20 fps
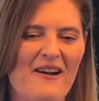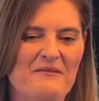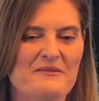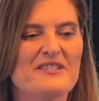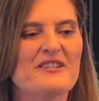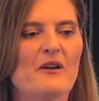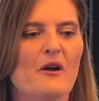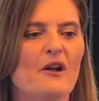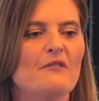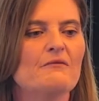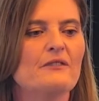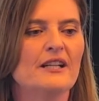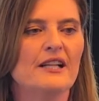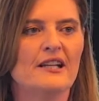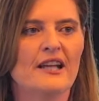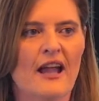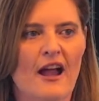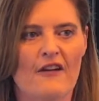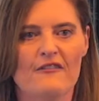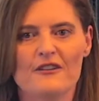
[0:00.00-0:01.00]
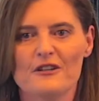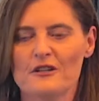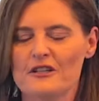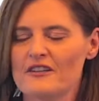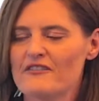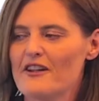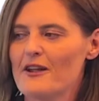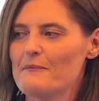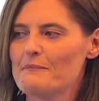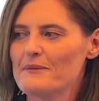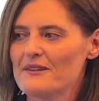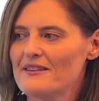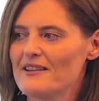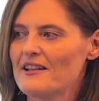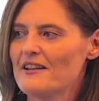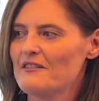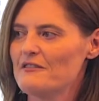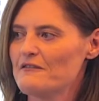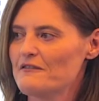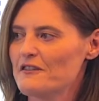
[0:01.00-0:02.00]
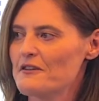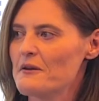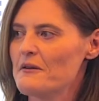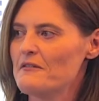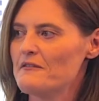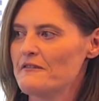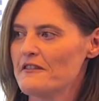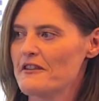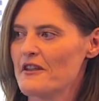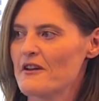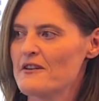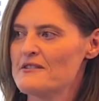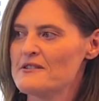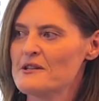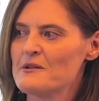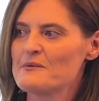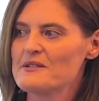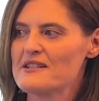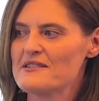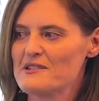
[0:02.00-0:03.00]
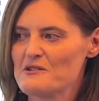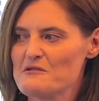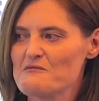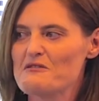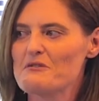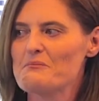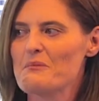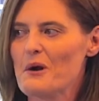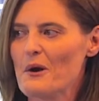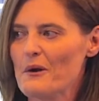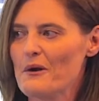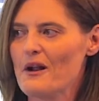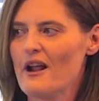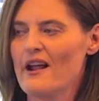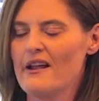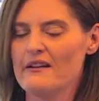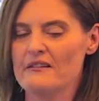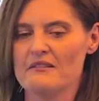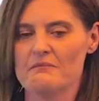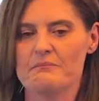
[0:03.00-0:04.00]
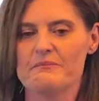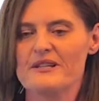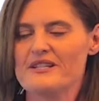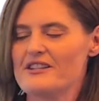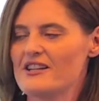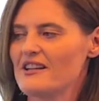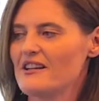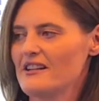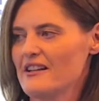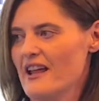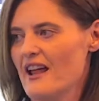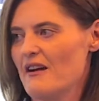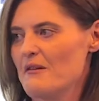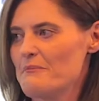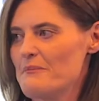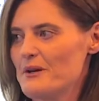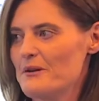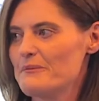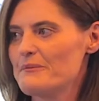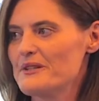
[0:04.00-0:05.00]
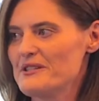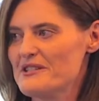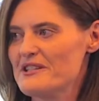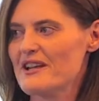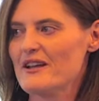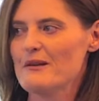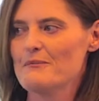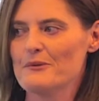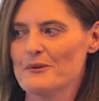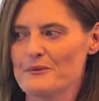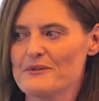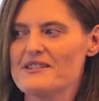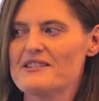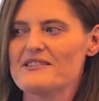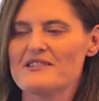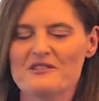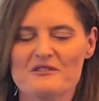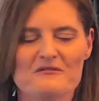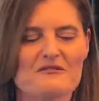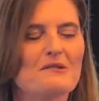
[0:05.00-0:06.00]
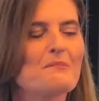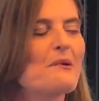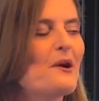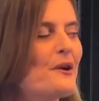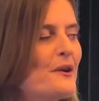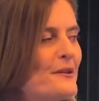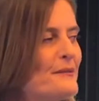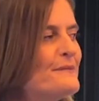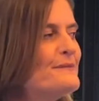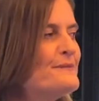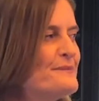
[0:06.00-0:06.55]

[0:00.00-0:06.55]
So I really have a lot of empathy for those who are still remote, and particularly our Melbourne team who are still remote.